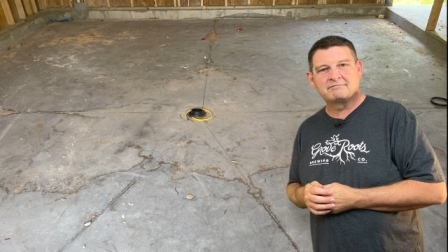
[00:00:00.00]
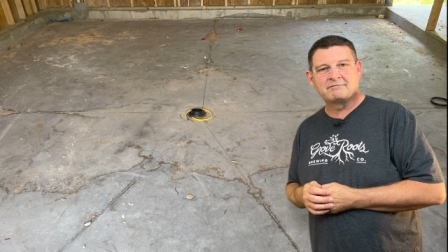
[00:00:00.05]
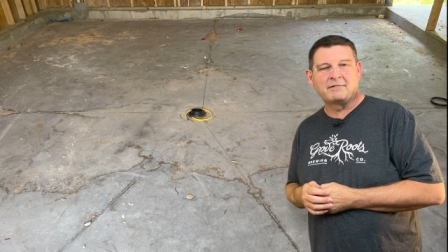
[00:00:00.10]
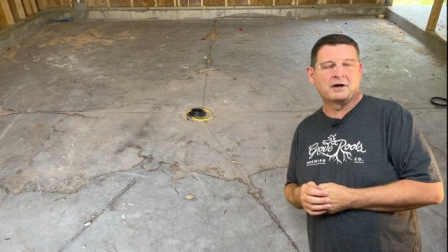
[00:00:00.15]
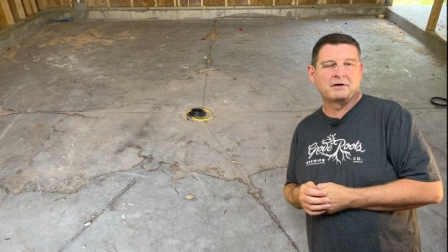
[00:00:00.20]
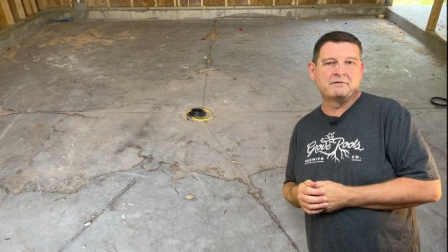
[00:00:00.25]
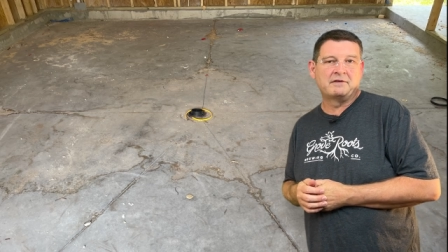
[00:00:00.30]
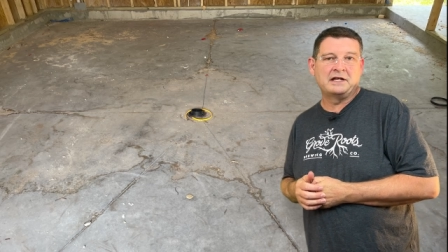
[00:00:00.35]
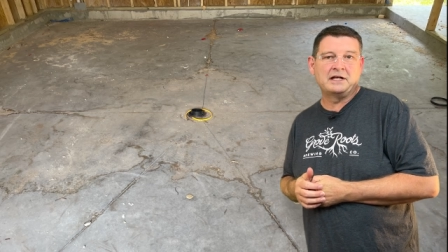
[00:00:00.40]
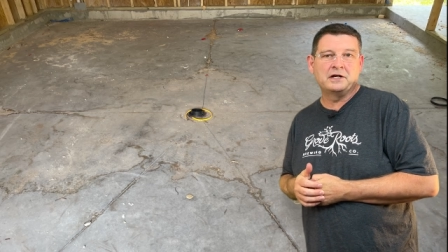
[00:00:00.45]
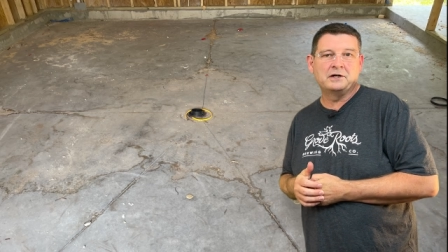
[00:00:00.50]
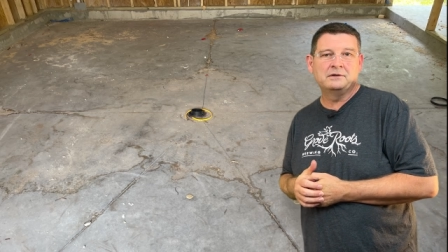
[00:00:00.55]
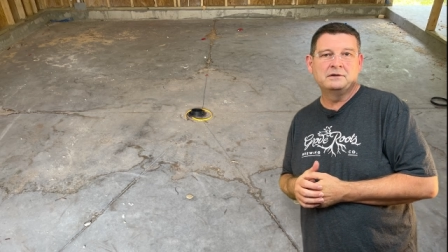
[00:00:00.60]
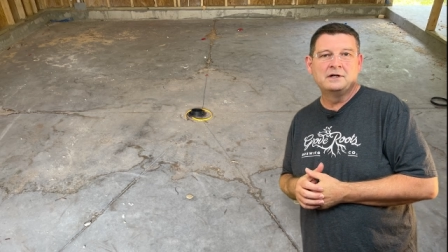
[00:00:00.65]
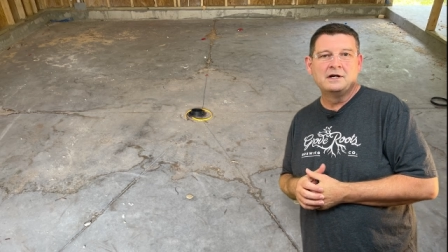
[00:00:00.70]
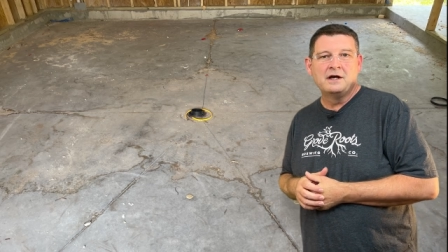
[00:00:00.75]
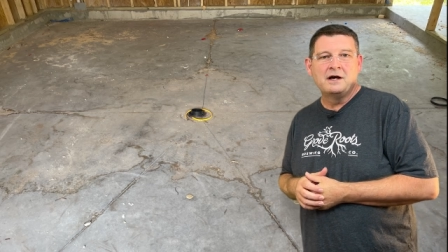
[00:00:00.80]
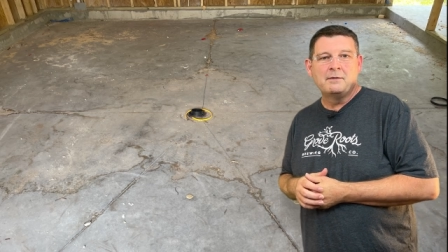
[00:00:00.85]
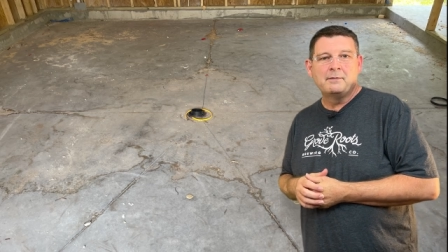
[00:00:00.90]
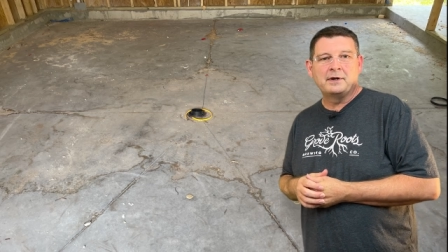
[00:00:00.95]
on a
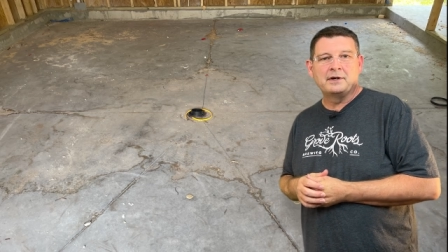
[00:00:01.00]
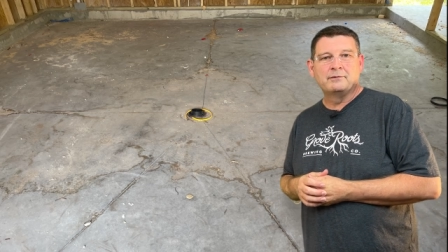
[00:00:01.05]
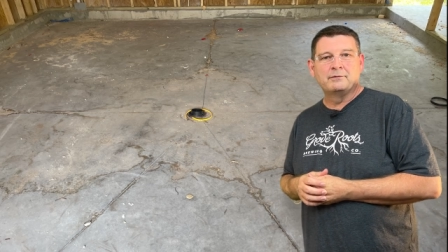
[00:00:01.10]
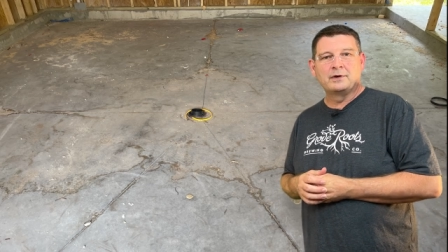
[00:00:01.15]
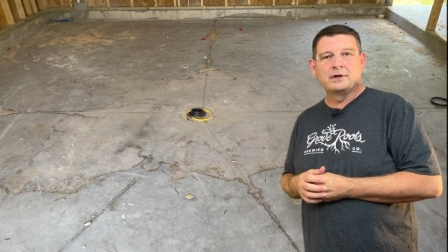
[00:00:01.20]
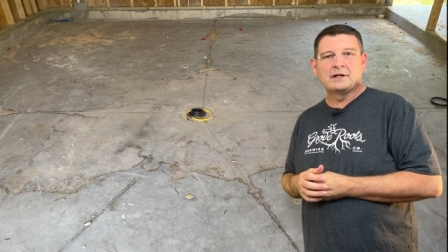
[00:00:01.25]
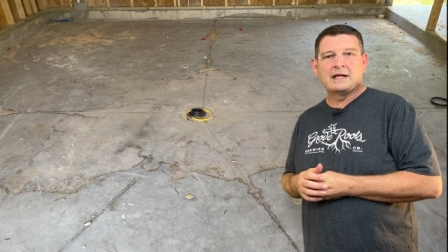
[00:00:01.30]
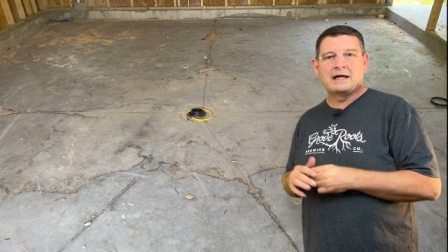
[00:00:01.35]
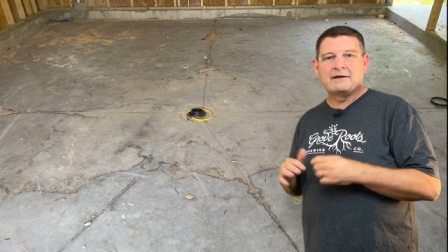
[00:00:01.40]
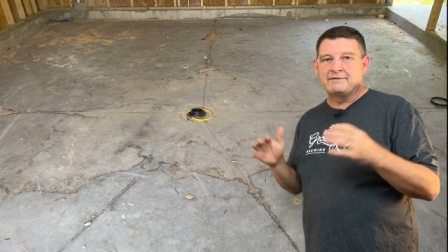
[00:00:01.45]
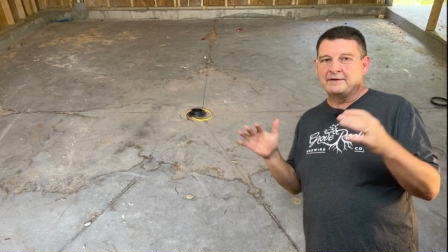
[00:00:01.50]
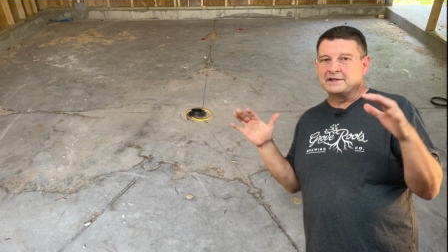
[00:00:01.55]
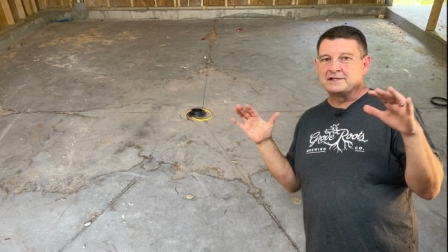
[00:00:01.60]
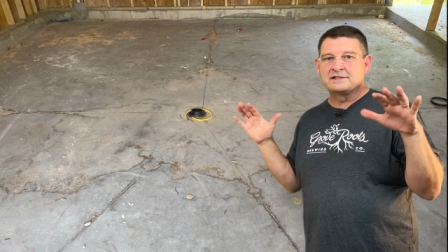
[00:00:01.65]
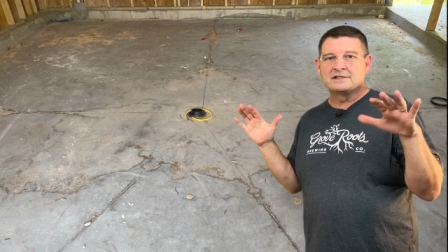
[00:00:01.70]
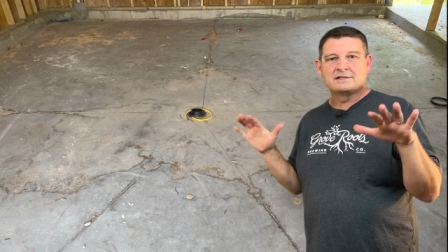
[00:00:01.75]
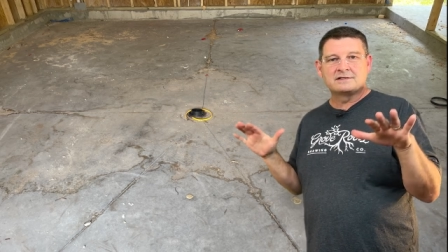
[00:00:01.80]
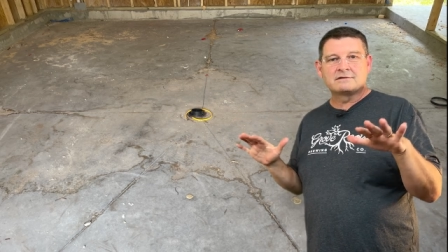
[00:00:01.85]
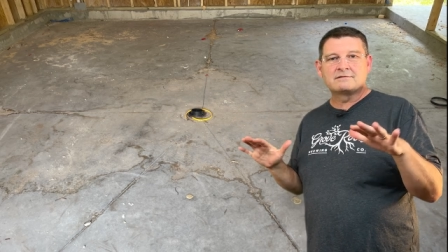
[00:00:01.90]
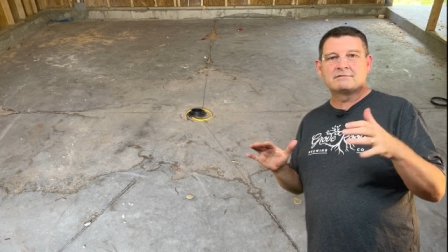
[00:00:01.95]
video, but in real life
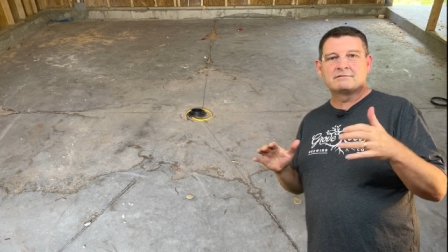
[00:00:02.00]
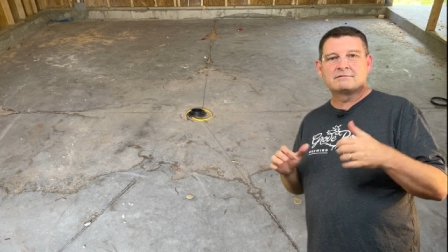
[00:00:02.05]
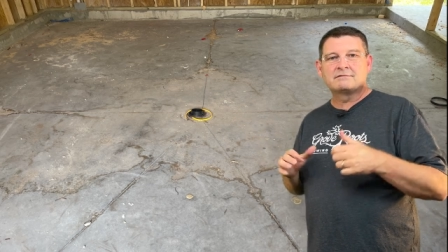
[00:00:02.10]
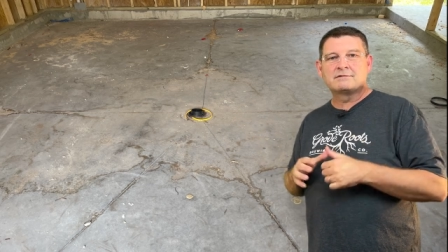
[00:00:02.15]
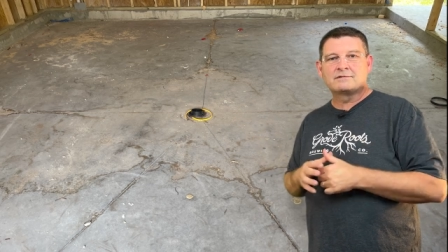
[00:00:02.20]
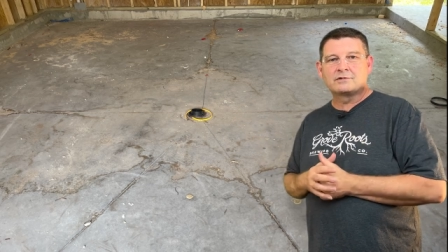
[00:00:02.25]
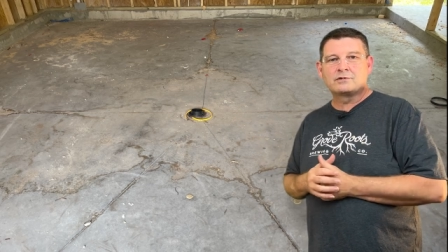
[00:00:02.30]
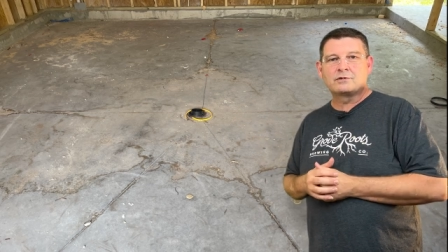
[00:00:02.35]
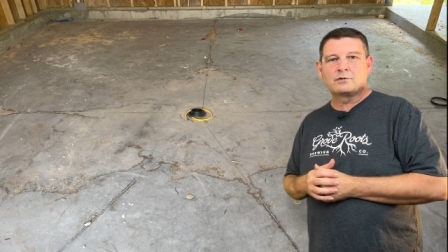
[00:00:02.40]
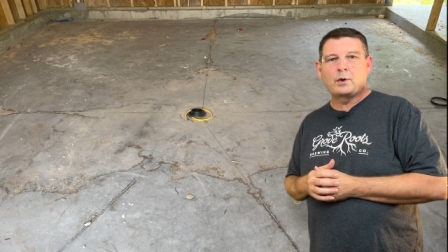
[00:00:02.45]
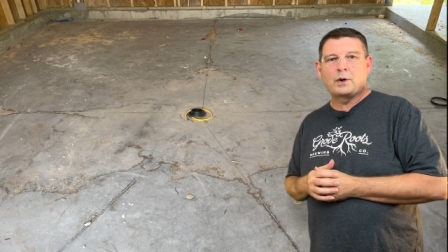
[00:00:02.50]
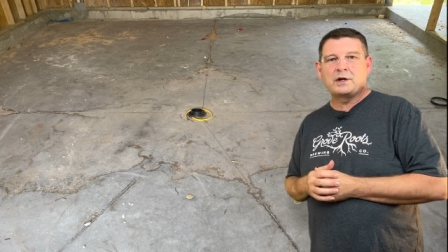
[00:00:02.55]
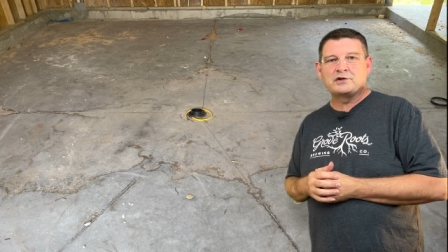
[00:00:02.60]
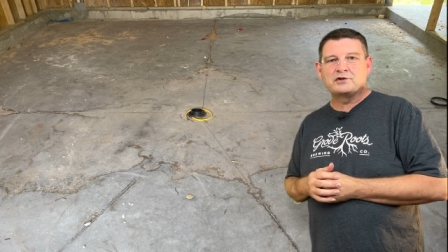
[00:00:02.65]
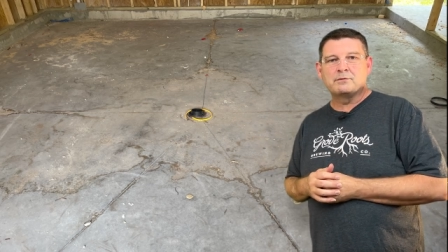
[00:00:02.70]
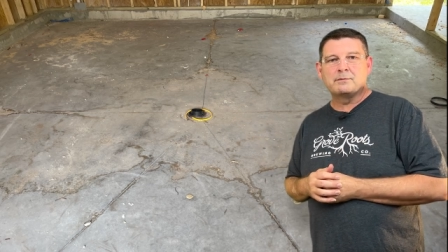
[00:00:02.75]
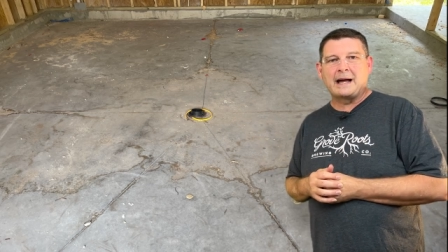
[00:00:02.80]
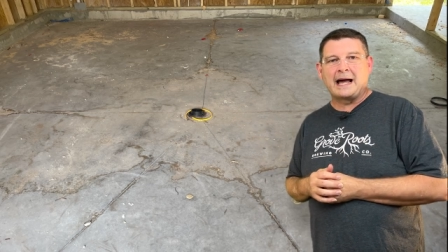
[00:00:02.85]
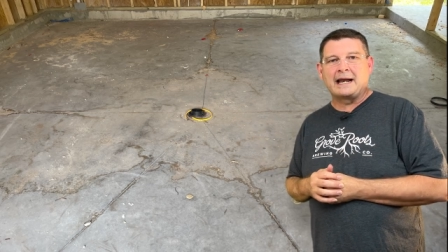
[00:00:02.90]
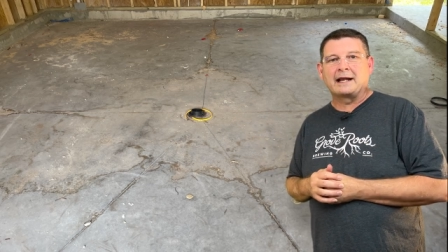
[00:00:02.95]
it's quite
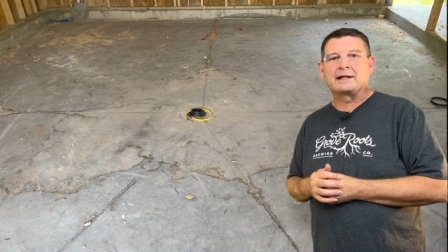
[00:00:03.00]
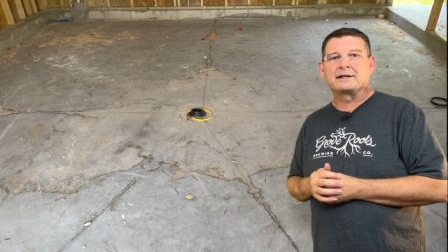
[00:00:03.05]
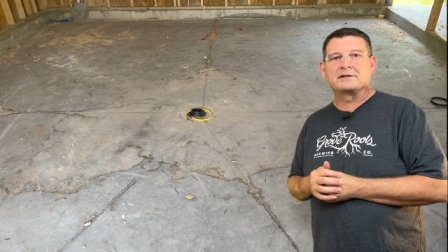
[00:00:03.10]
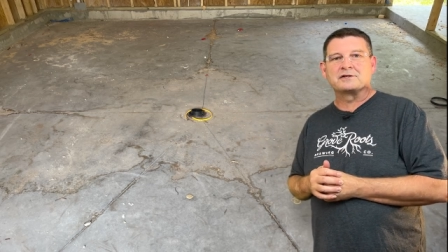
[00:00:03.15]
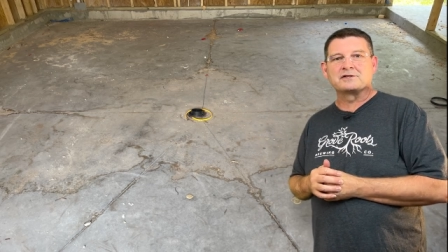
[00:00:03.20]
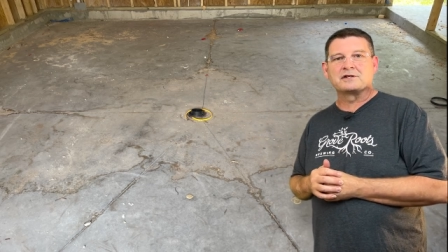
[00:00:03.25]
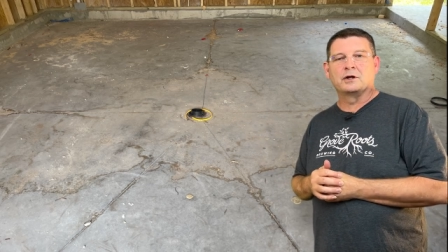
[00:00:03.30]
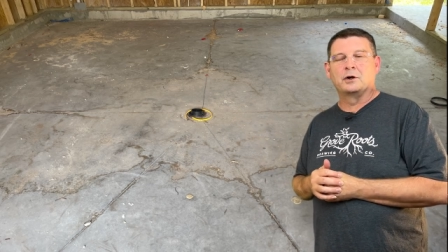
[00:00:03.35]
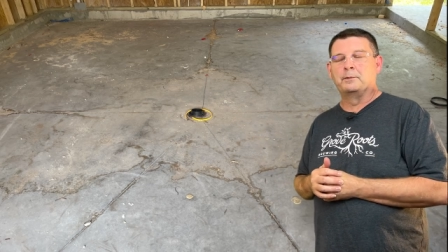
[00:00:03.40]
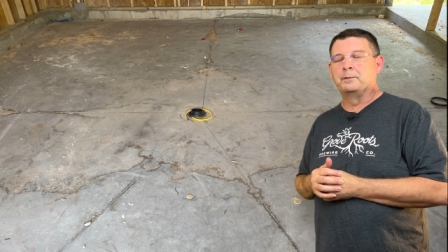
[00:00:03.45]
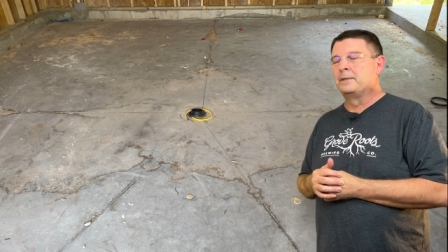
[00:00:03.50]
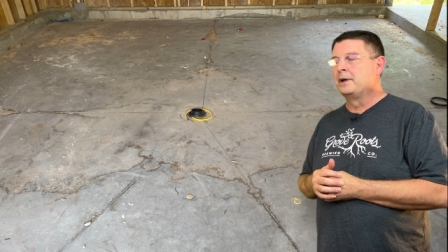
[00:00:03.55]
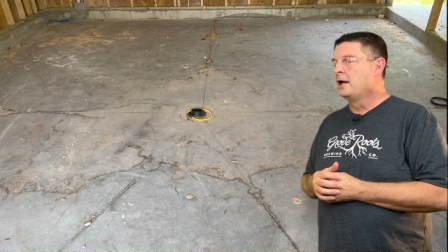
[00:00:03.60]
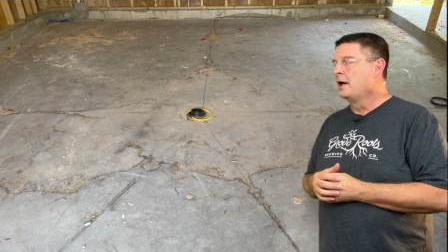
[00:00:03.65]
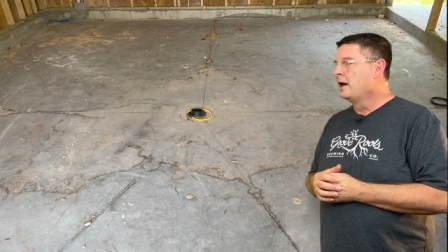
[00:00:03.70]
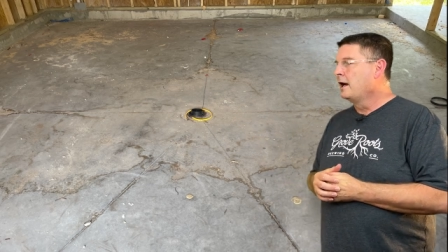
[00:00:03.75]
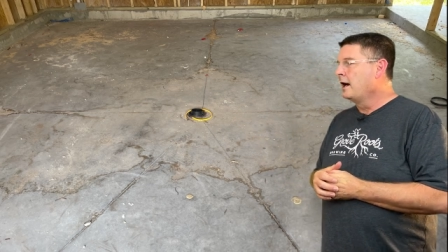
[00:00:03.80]
dramatic, the slope.